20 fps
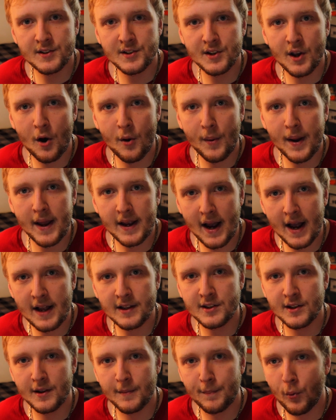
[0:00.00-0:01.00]
And so it
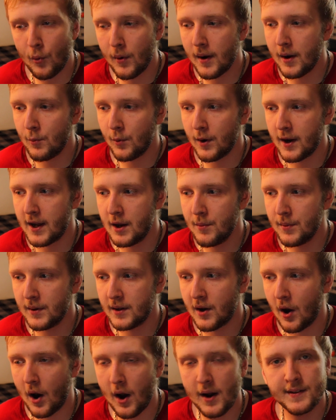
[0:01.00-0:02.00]
got to the point where he
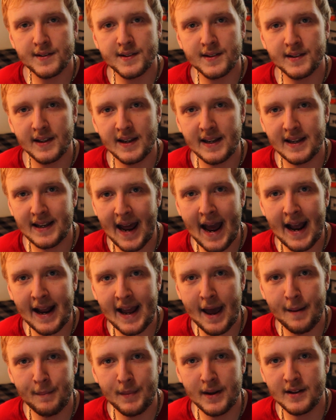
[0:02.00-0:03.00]
would constantly nag
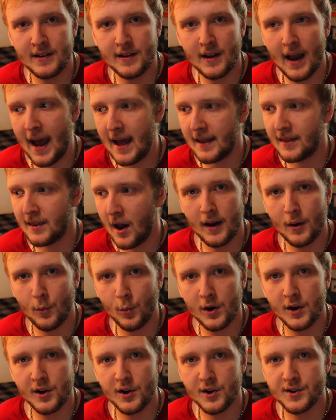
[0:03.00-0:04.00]
at me at
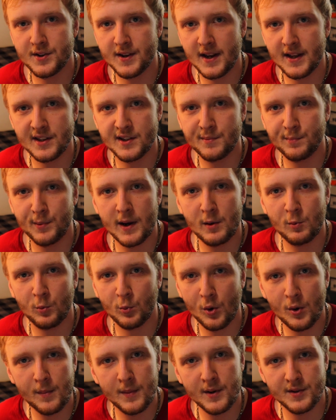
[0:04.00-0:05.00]
workers and spread
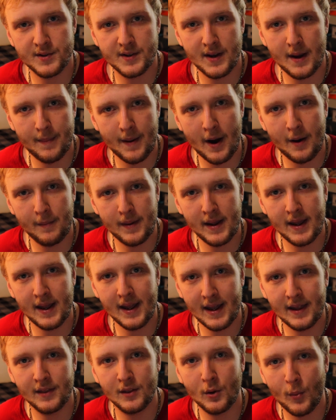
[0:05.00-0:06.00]
rumors about
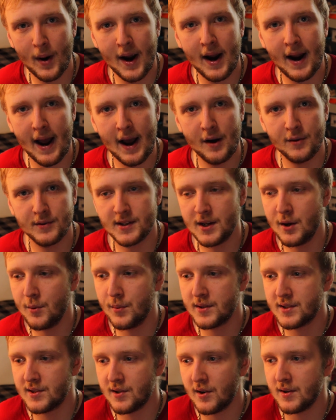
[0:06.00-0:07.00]
me in the warehouse. He
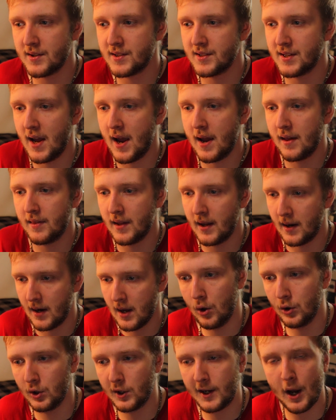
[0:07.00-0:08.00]
would start saying that,
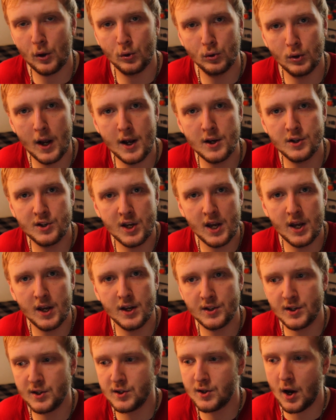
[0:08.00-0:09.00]
"Oh, look how lazy he
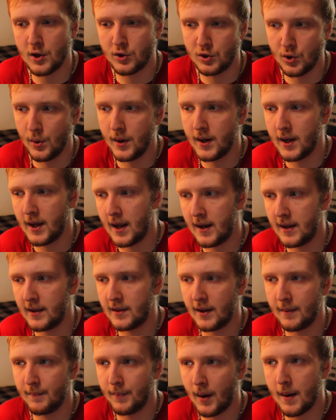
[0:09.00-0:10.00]
is. He's not doing
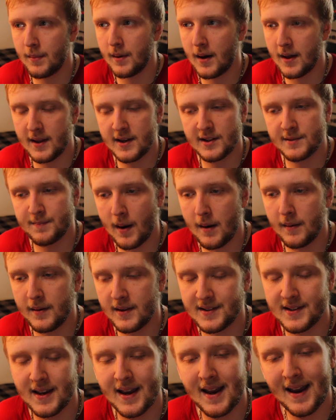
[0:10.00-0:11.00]
anything. Blah, blah, this, blah, blah,
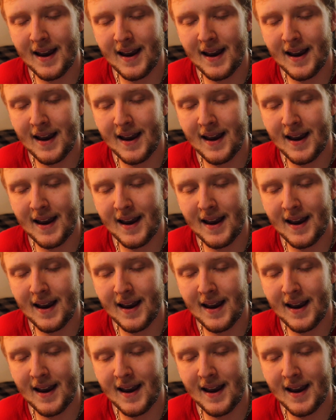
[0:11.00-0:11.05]
this.